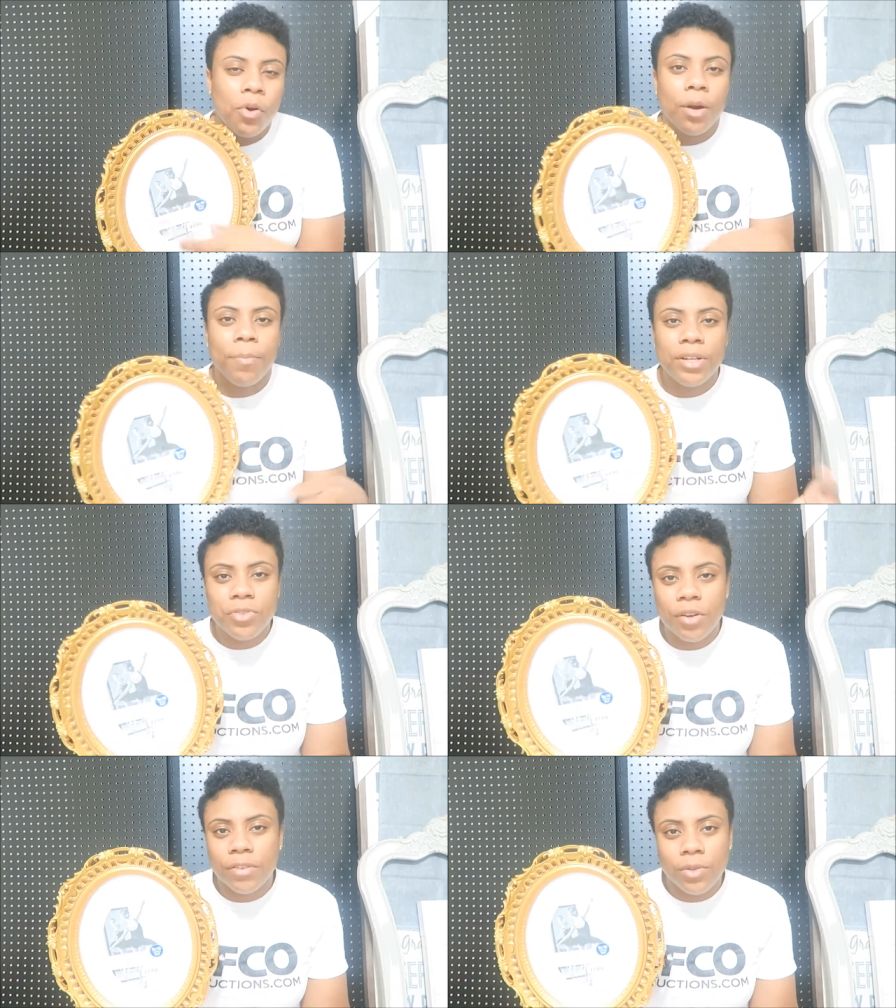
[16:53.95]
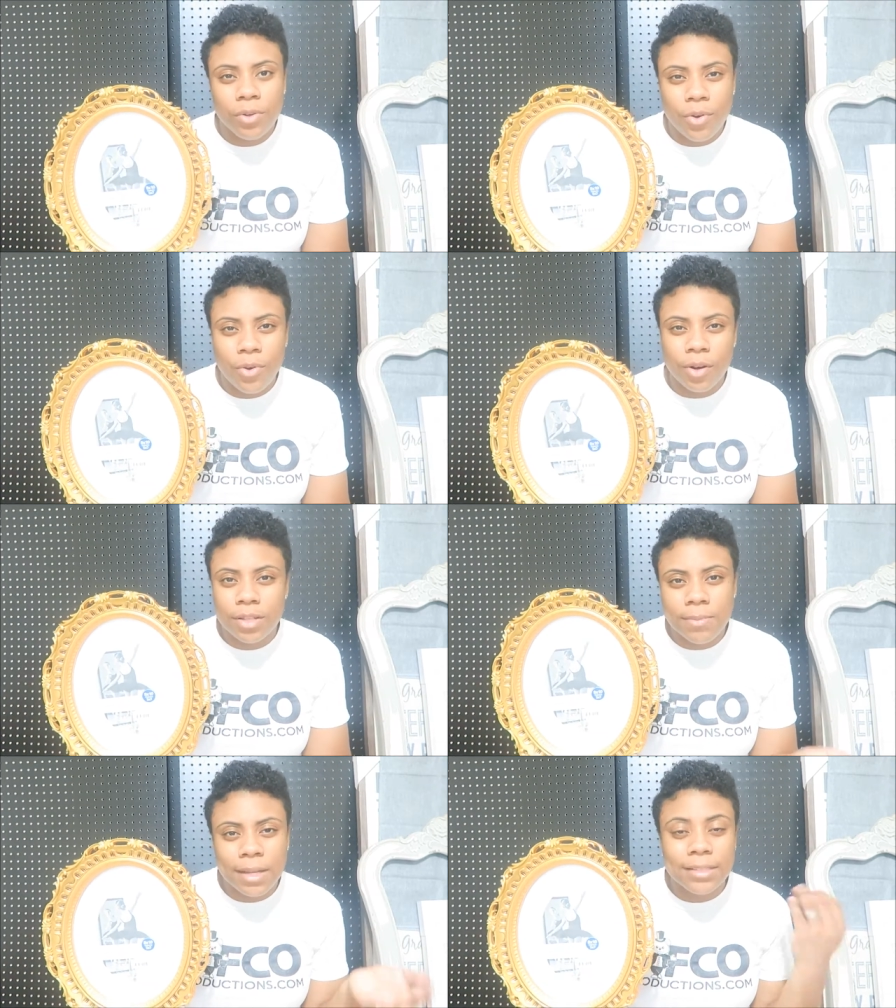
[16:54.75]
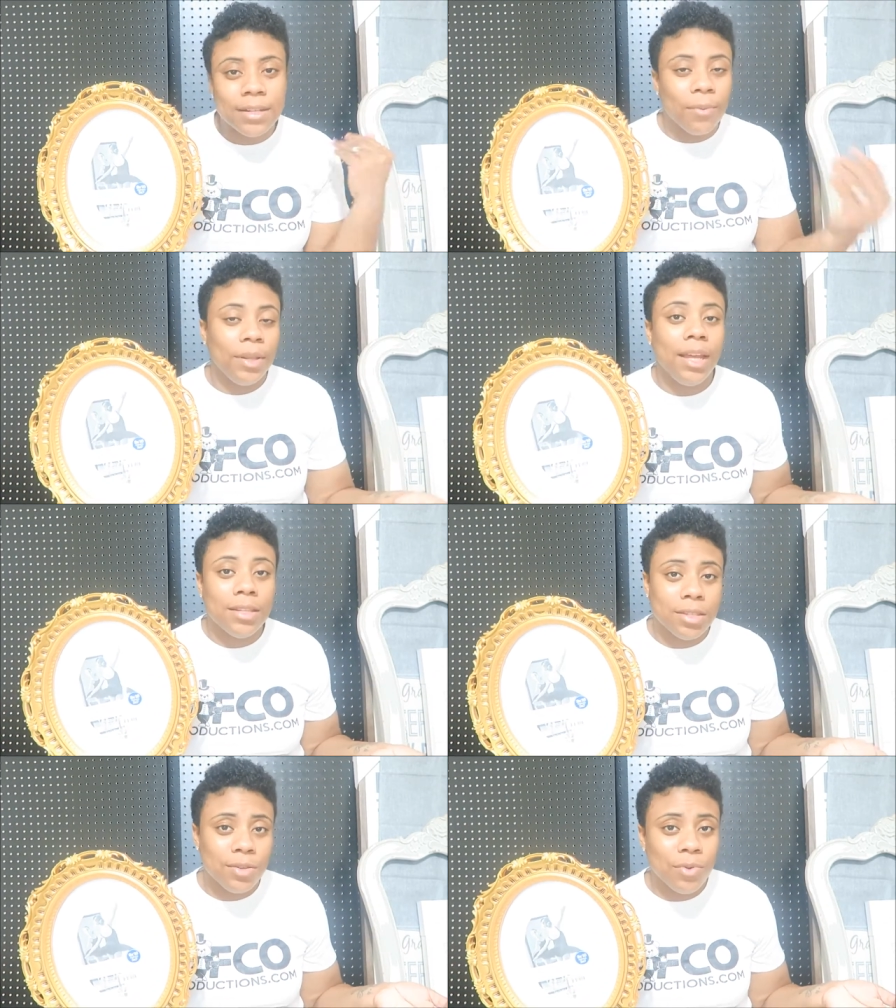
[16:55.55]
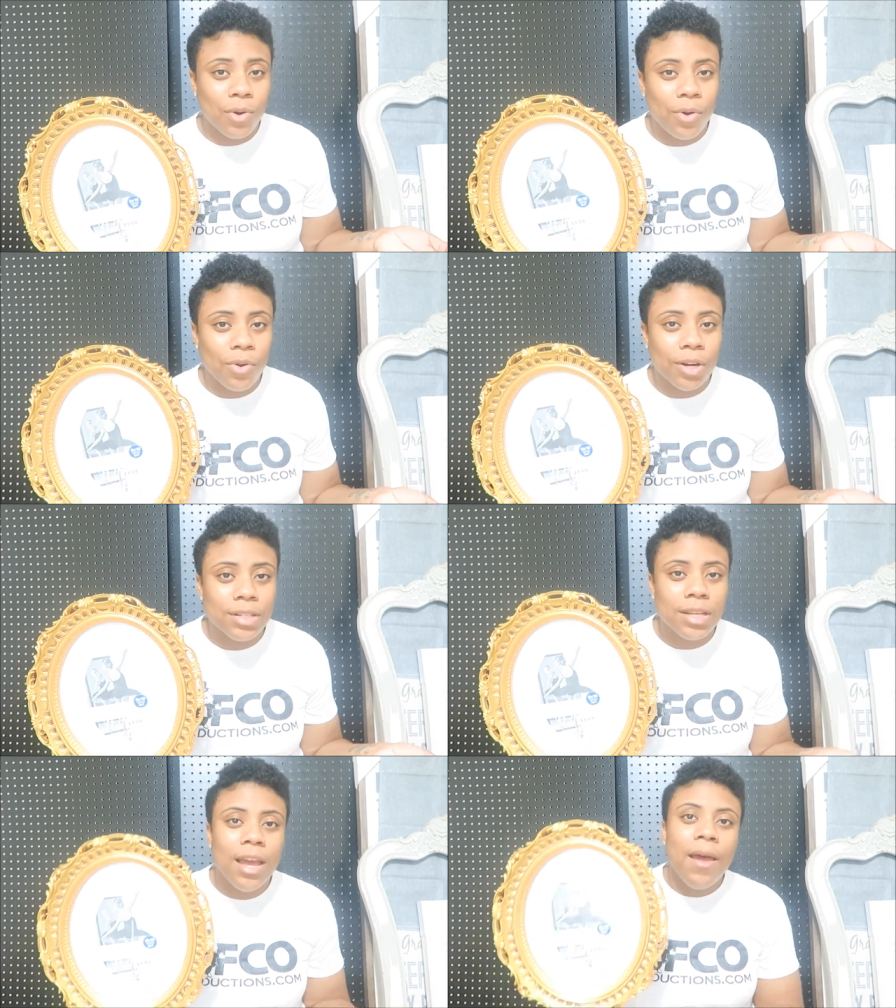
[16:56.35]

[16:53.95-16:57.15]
or a picture of a unicorn or something because they're really into unicorns